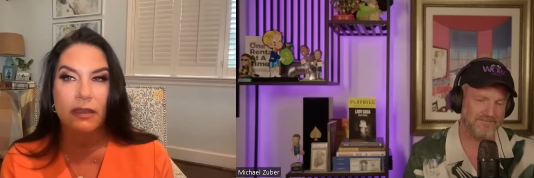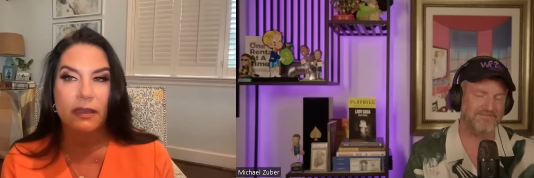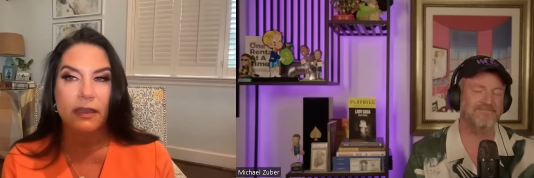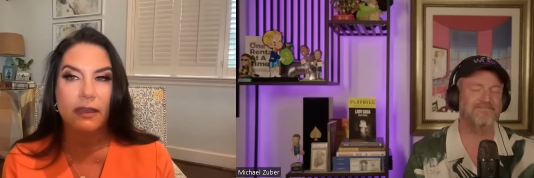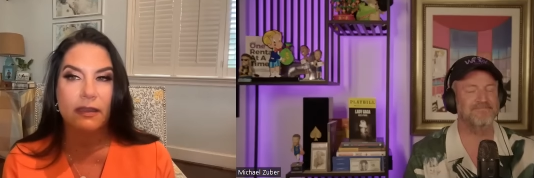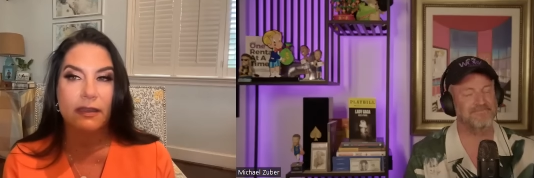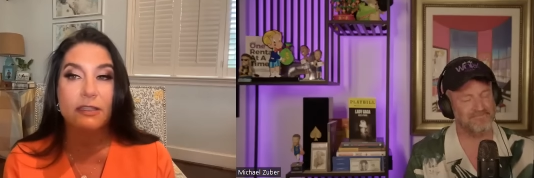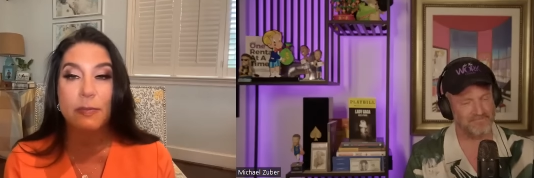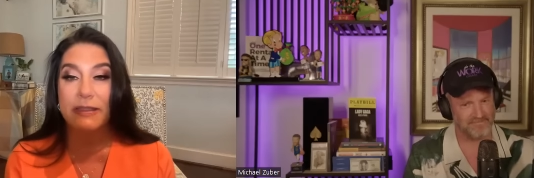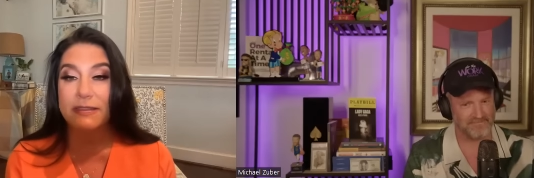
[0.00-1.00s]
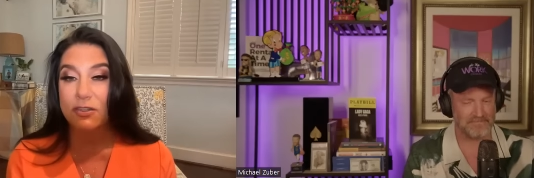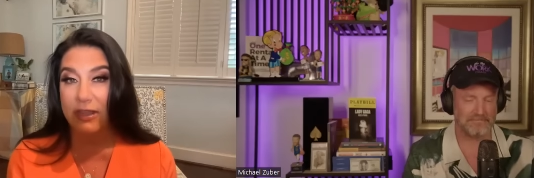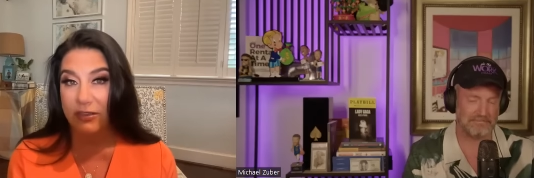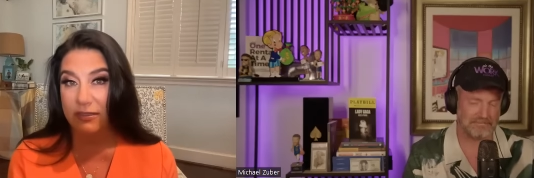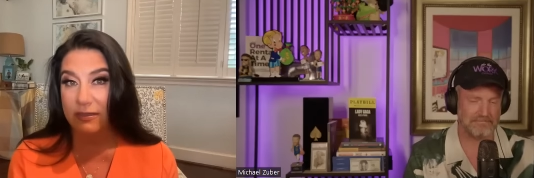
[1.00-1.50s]
Speaker 1: And it's been
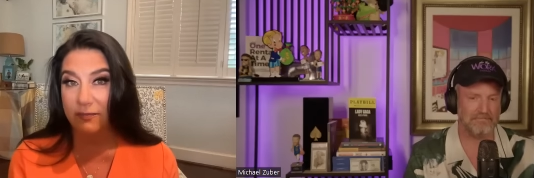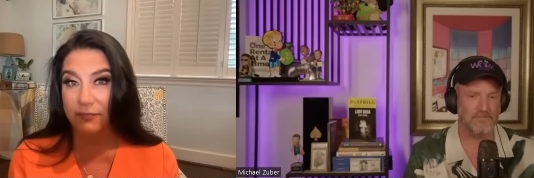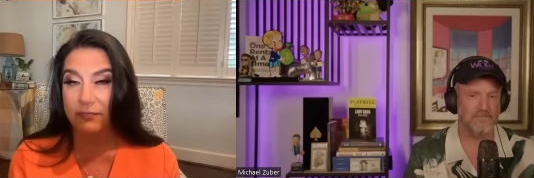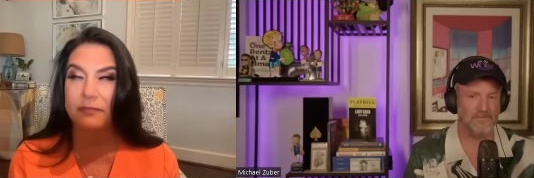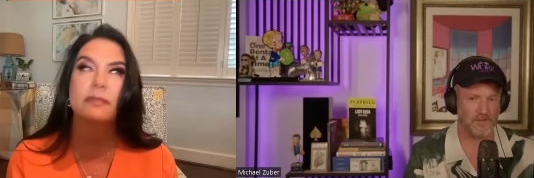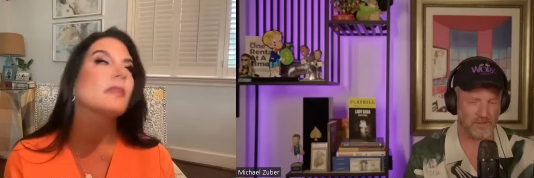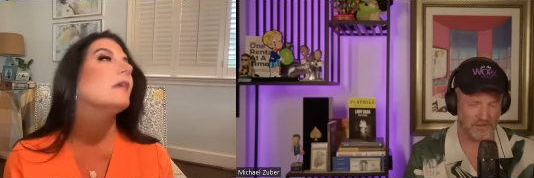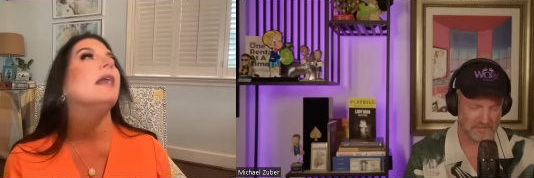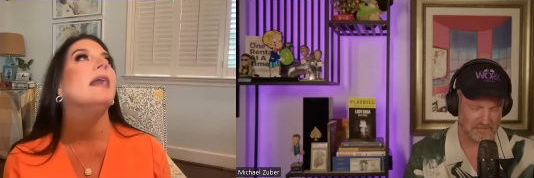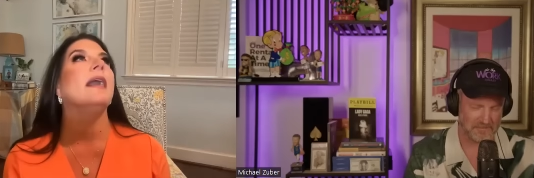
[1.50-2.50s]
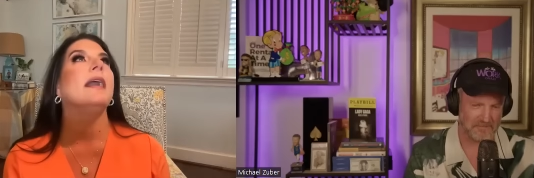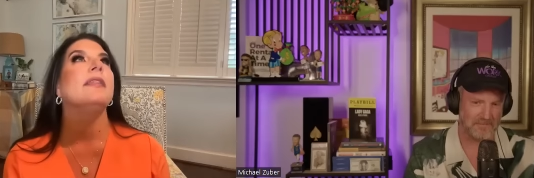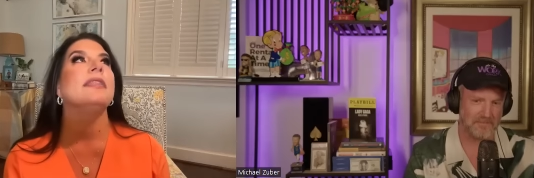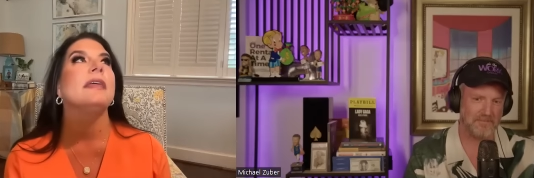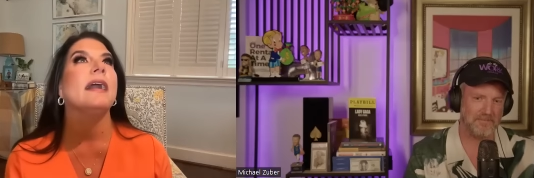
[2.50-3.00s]
suggested sure.
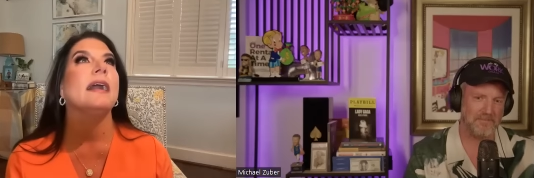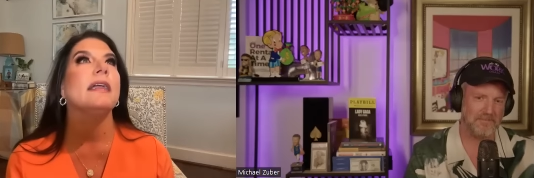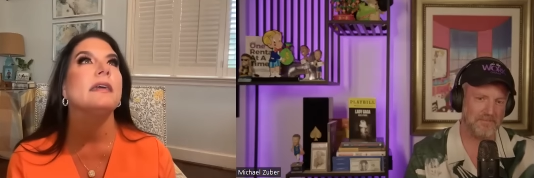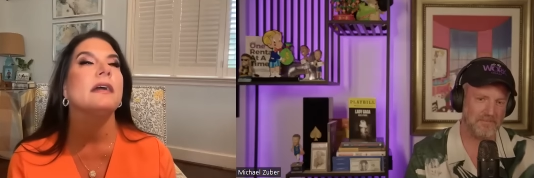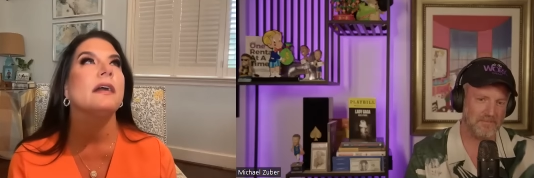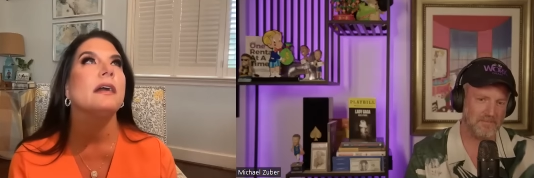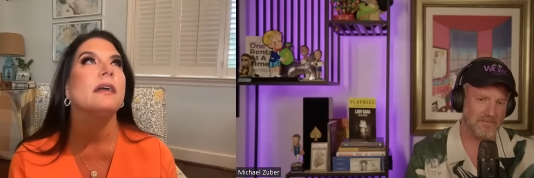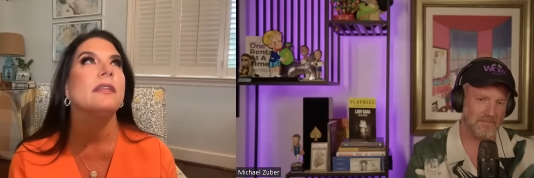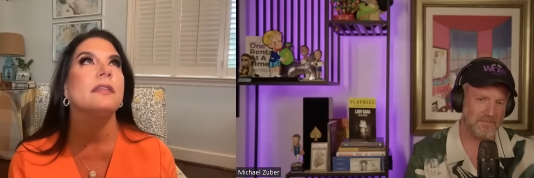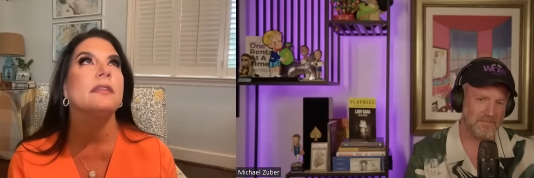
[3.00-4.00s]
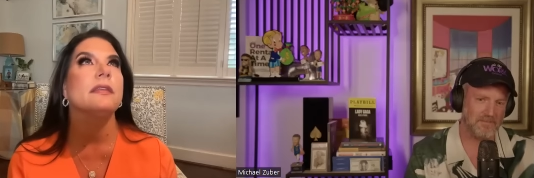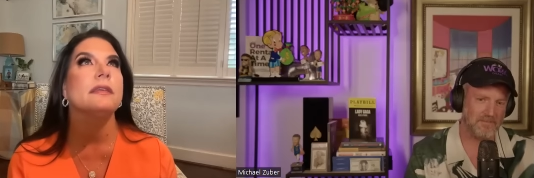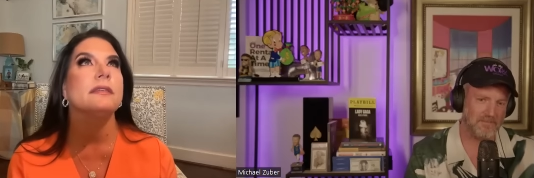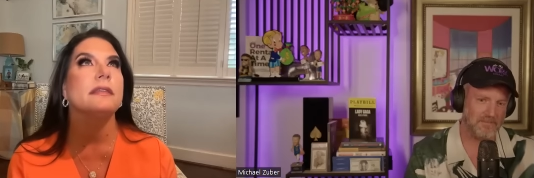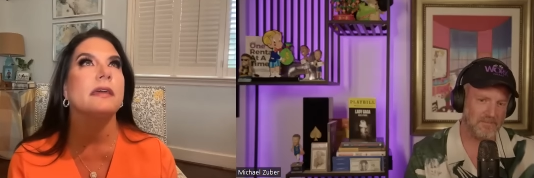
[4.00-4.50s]
that,
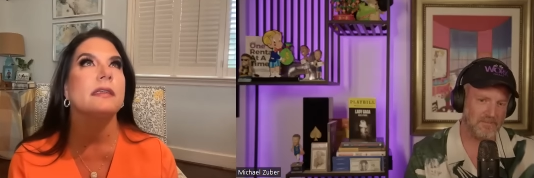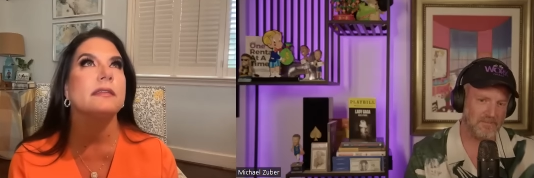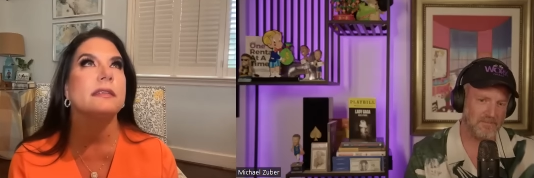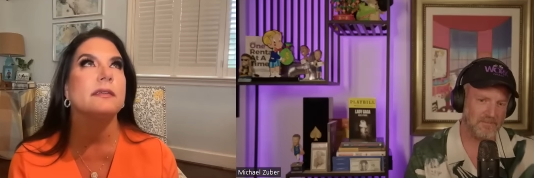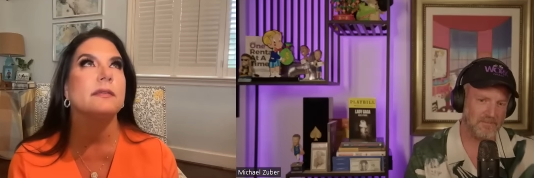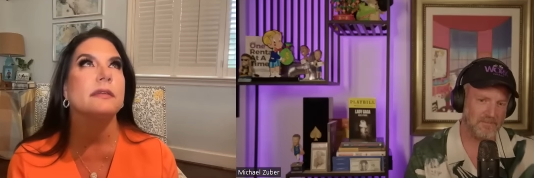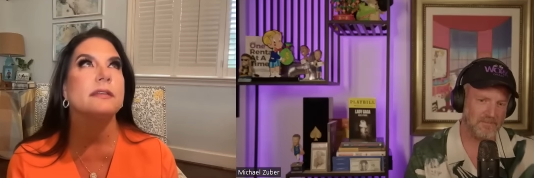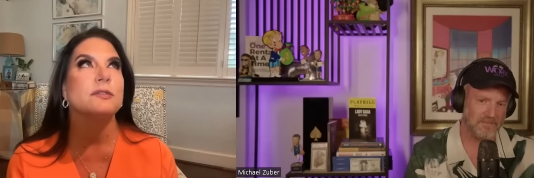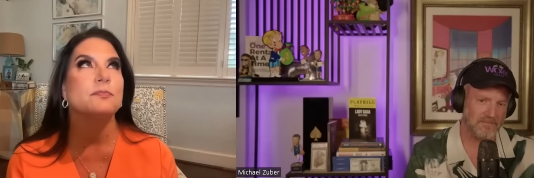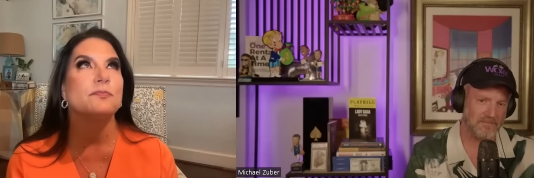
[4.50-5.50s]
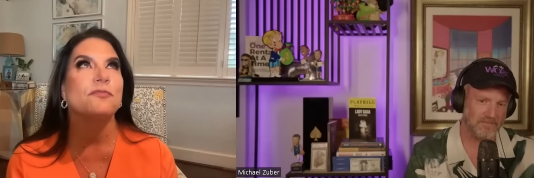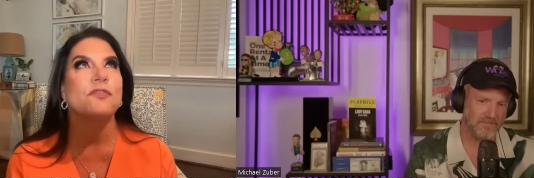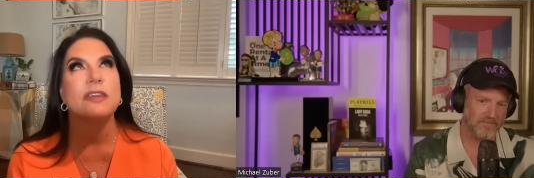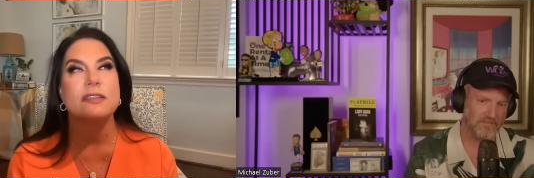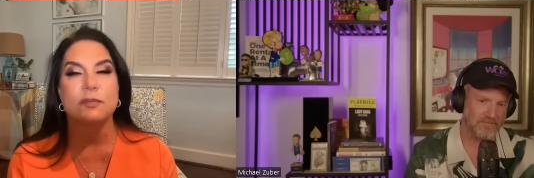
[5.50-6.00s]
that, that it's
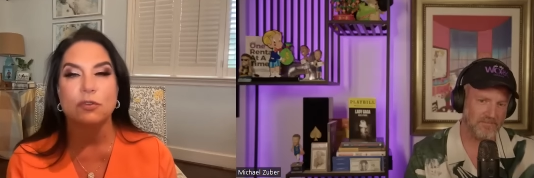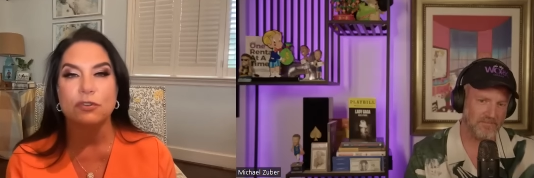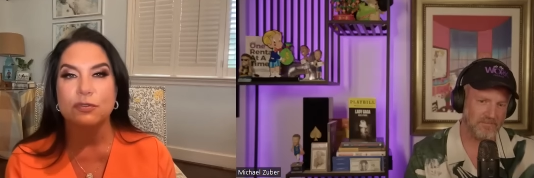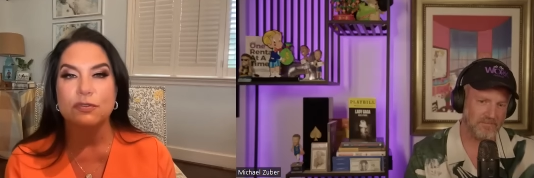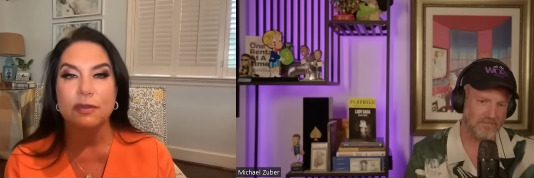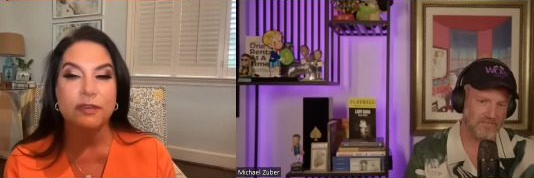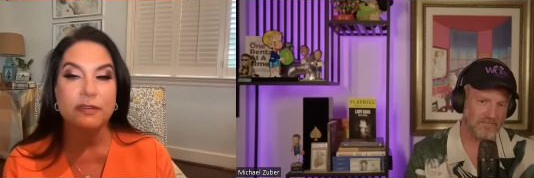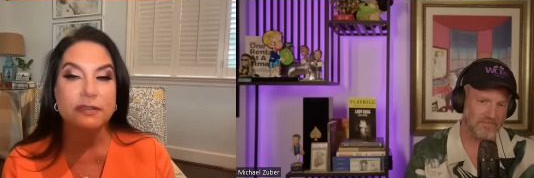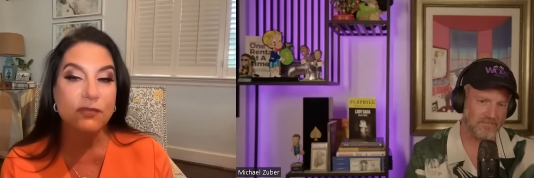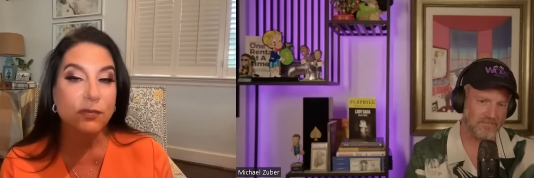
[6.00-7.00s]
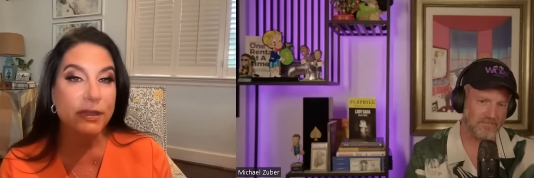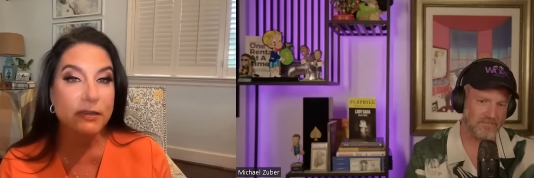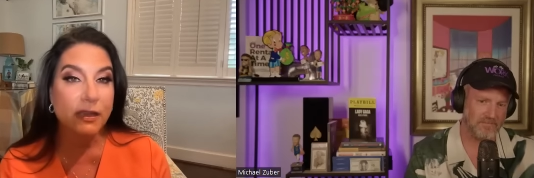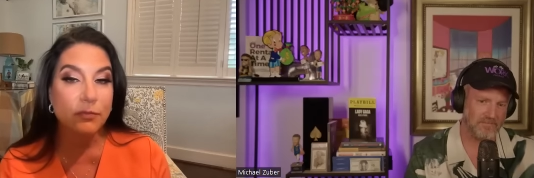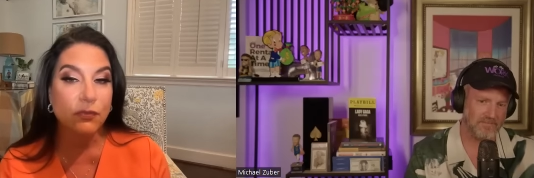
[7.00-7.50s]
feasible to do something that's never been
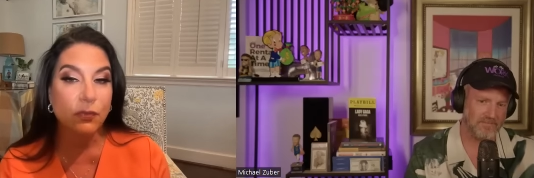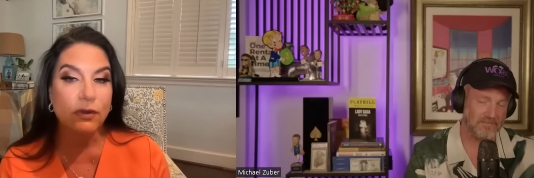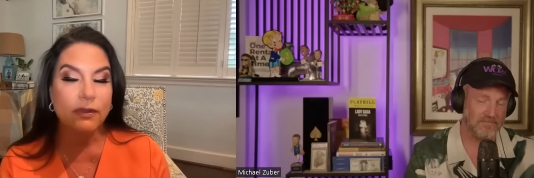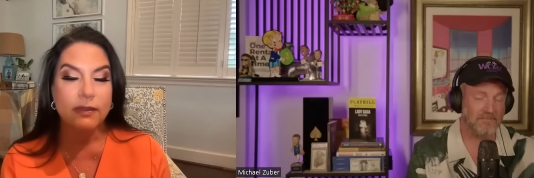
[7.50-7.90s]
done before.